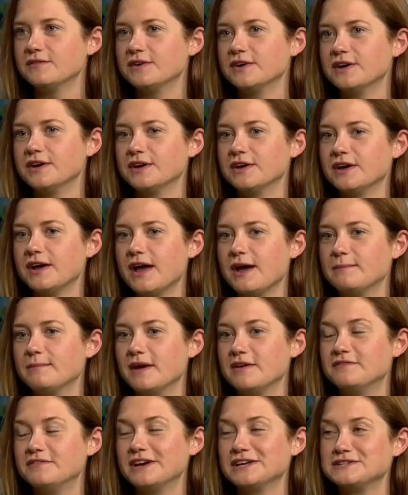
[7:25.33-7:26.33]

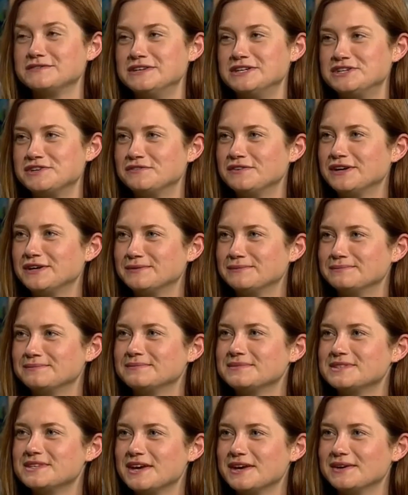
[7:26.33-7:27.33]
my first feature film.
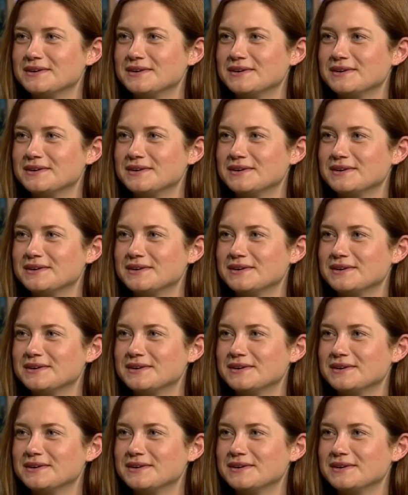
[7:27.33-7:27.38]
So